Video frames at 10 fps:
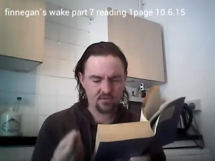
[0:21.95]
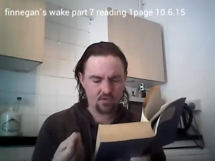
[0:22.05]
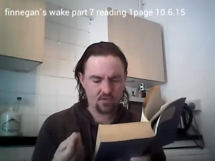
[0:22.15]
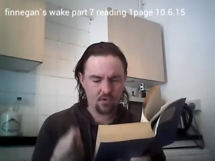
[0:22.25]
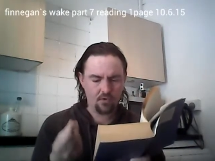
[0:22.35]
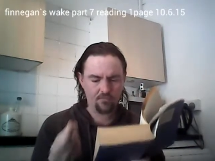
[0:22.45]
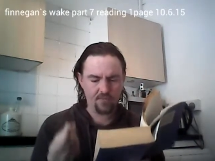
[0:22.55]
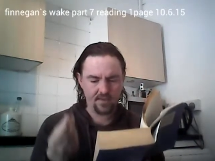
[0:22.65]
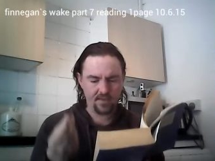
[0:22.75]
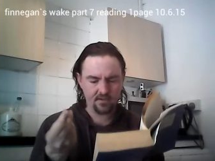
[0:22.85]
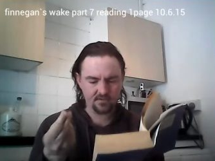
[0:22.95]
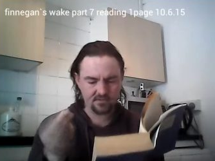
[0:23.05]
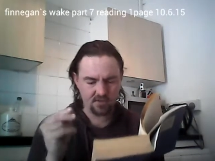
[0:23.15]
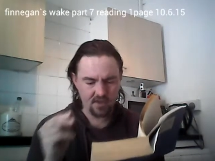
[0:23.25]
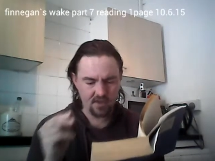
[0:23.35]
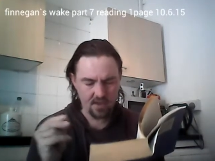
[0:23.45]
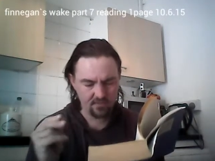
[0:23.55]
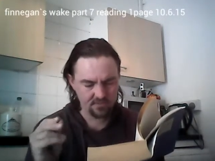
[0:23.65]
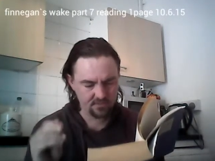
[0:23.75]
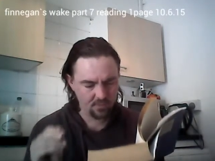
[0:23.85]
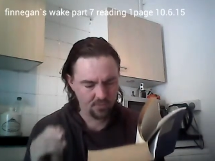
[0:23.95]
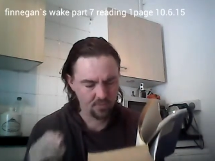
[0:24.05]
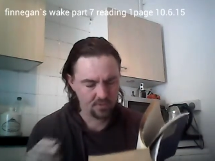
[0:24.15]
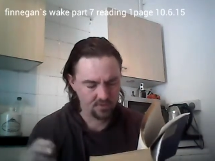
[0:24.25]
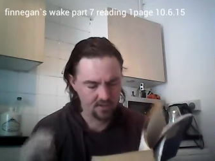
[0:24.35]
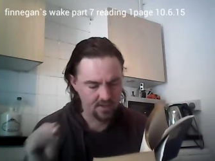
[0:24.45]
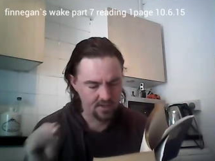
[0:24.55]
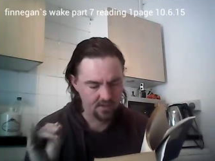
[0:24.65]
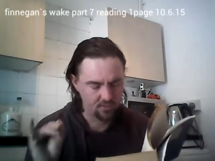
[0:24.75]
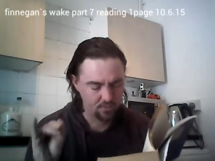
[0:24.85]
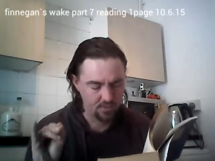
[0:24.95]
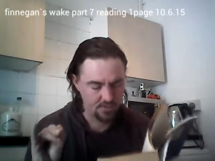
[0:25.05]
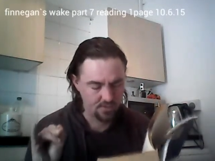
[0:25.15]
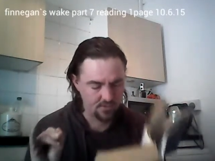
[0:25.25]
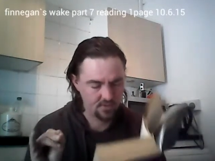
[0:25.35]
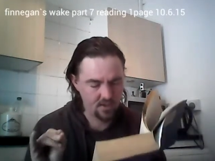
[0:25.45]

Saul fail to heather smoke and cloud wheel